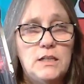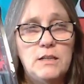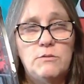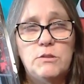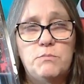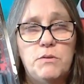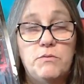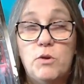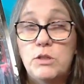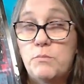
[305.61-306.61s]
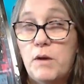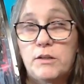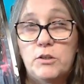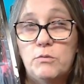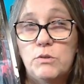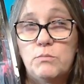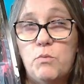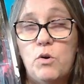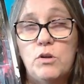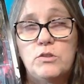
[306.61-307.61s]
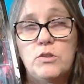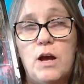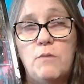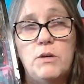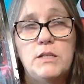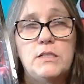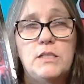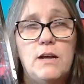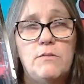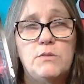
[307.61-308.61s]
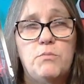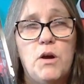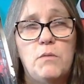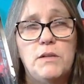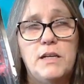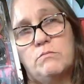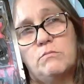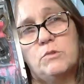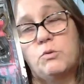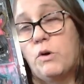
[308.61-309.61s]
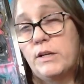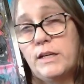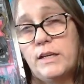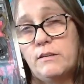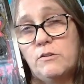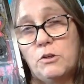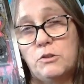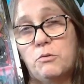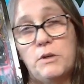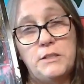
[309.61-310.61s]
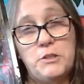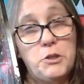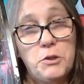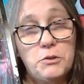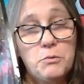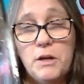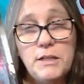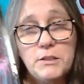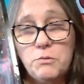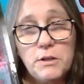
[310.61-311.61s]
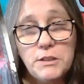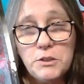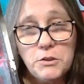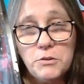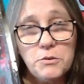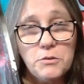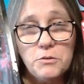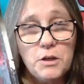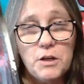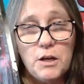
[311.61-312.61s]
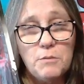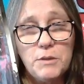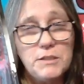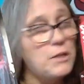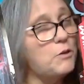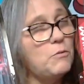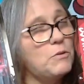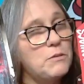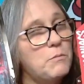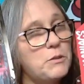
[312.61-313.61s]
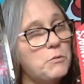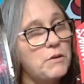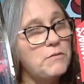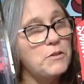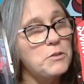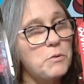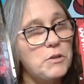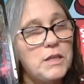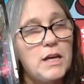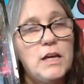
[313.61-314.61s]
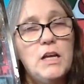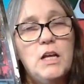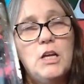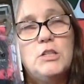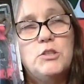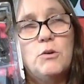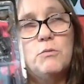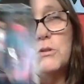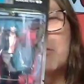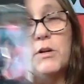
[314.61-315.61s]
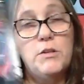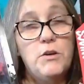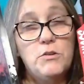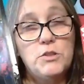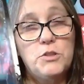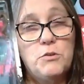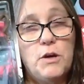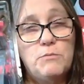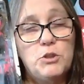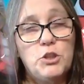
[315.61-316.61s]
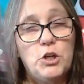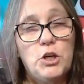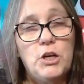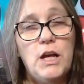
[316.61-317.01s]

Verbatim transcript: It was before Spectre was born, so I want to say I was probably twenty or twenty-two, twenty, twenty-two, uh, because I know it wasn't my twenty-first birthday, so it was one of those two, I'm sure.